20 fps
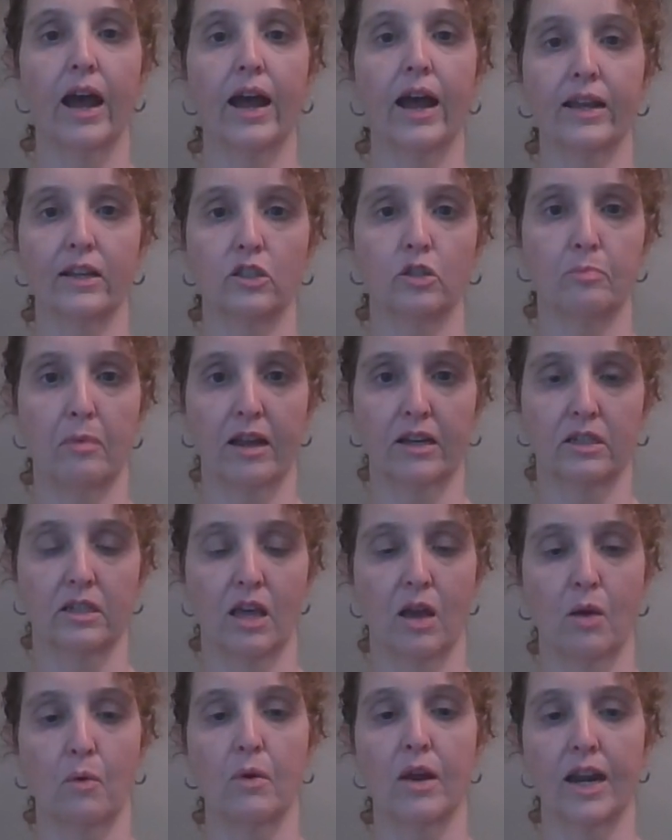I expect
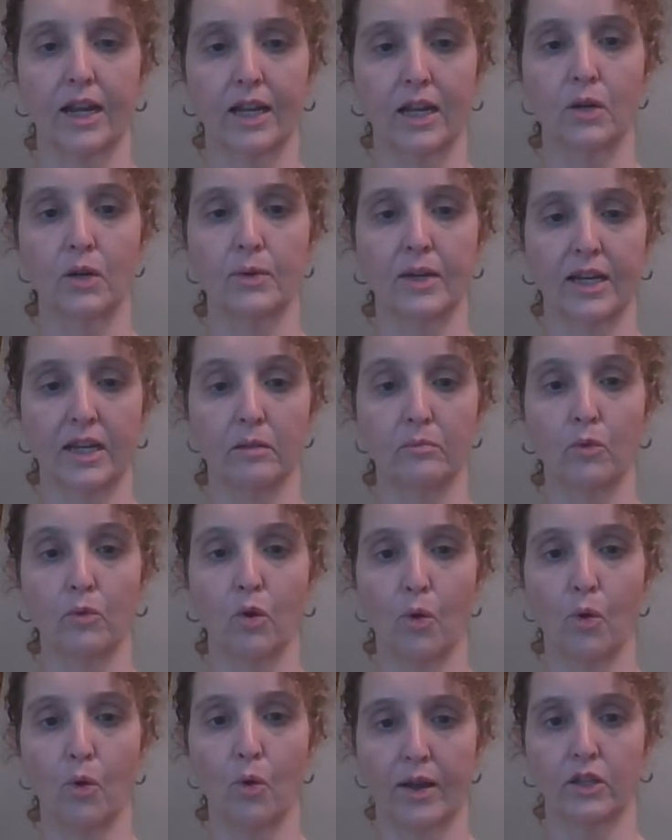that when I go in, I'm
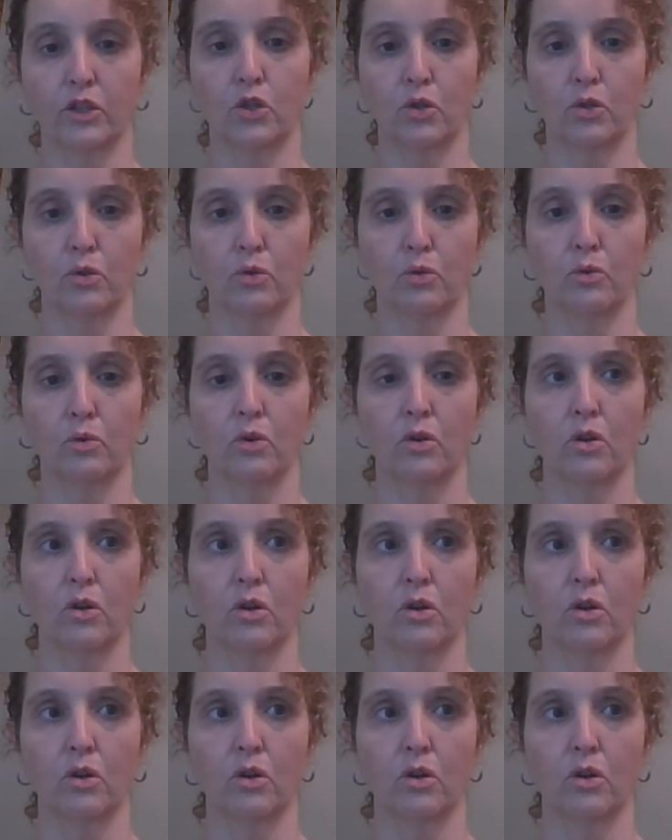going to